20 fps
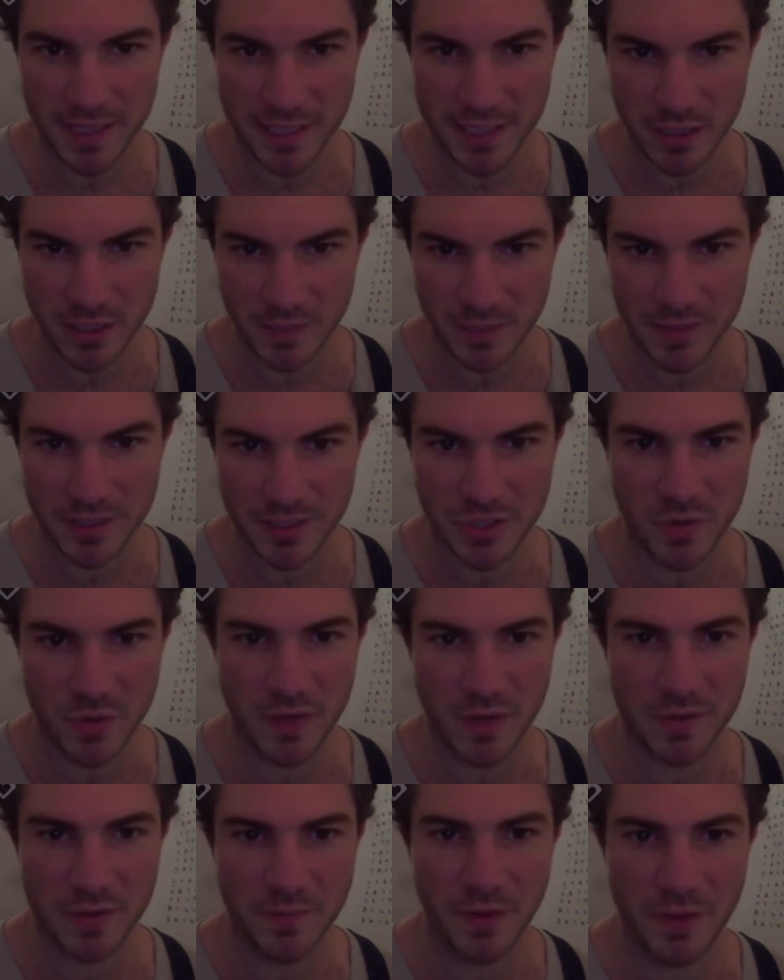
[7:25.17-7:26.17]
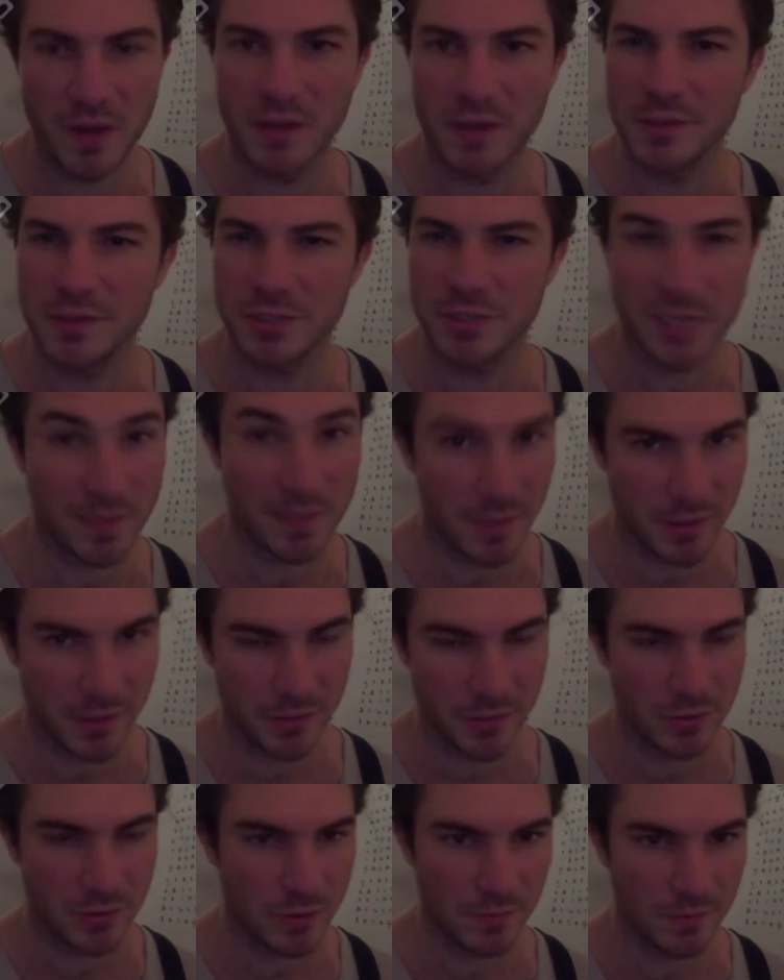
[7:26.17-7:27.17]
here I'm in the square of the pawn. Check my
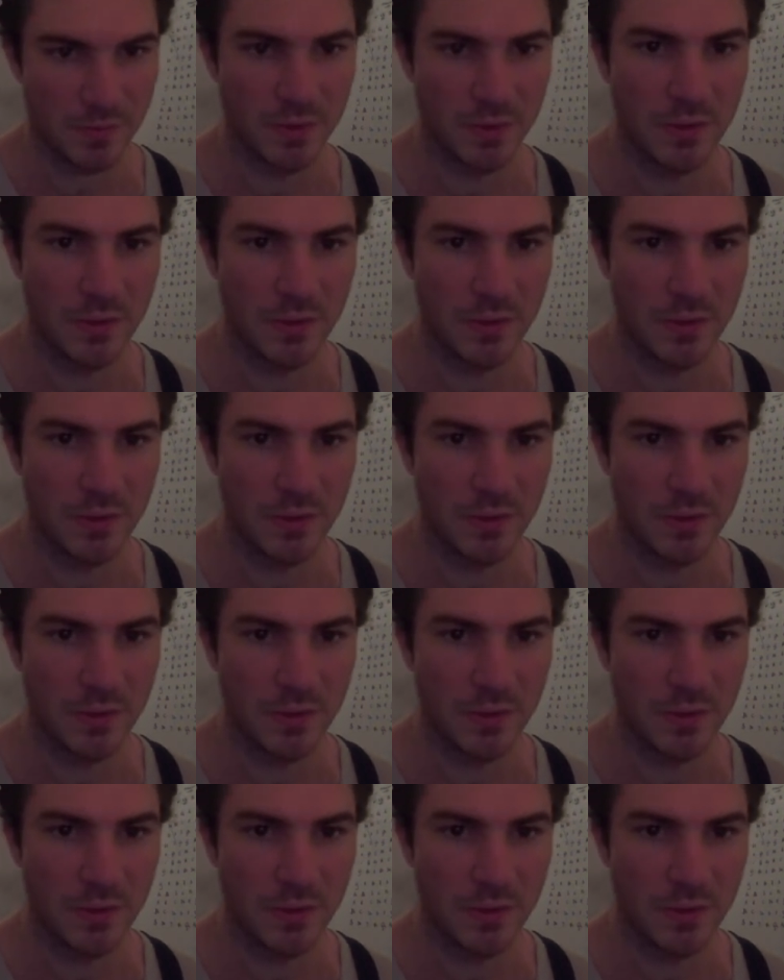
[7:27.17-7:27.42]
YouTube